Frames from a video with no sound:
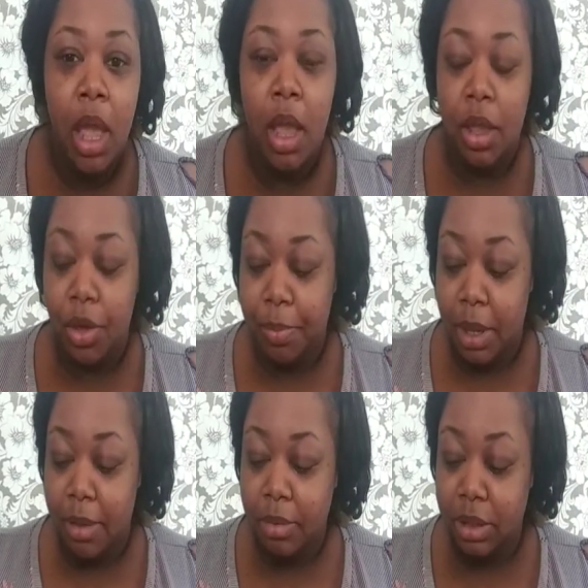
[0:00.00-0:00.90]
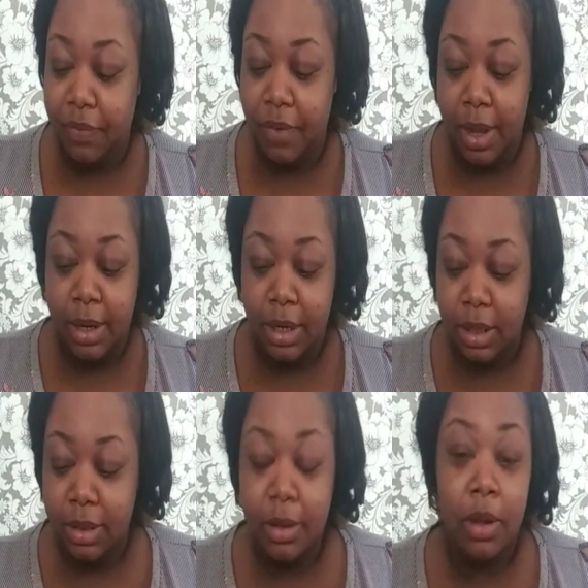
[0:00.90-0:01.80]
you'll be able to find
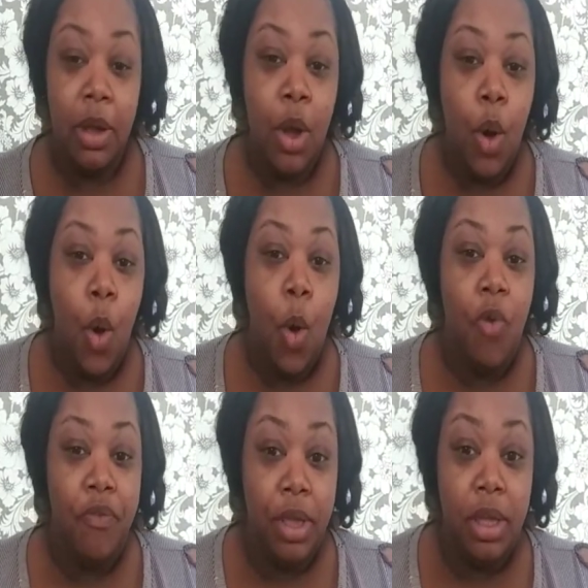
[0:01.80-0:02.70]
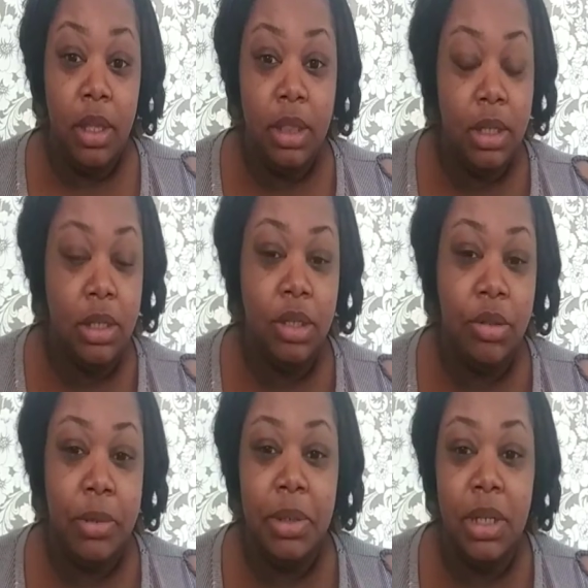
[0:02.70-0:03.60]
it via the
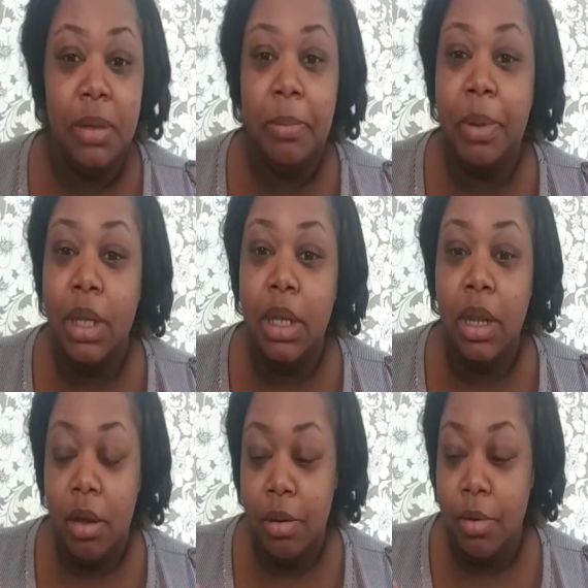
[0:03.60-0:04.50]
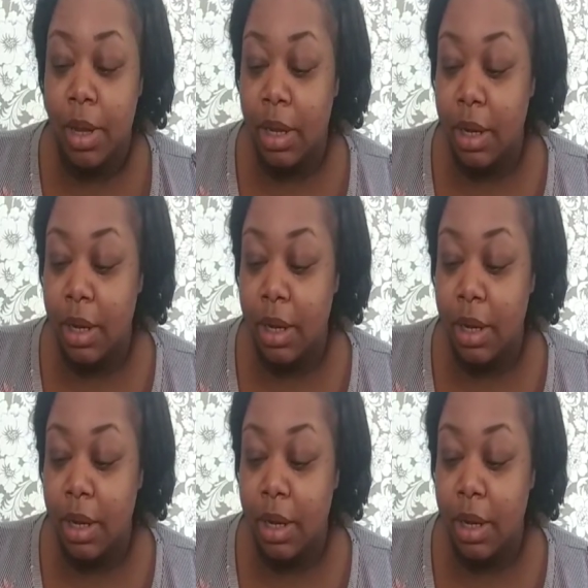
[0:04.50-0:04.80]
description below.